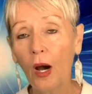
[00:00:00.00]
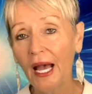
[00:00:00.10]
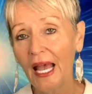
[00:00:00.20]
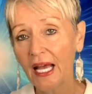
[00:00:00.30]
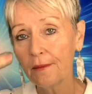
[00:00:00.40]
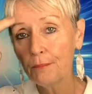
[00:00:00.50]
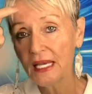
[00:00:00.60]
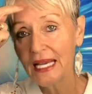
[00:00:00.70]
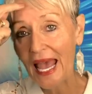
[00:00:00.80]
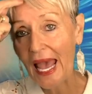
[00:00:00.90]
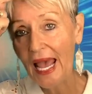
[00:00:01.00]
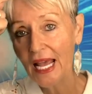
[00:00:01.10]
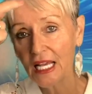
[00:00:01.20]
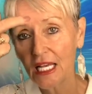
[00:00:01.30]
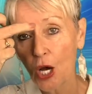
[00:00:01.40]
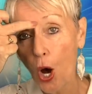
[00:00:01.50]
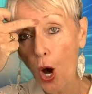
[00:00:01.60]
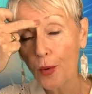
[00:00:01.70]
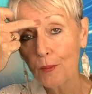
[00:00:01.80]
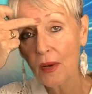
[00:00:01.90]
I had a big egg
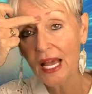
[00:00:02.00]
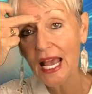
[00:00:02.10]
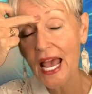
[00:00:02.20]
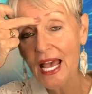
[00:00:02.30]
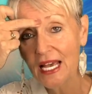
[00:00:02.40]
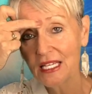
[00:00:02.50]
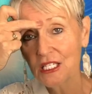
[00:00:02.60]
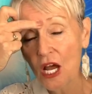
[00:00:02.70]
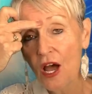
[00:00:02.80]
on my head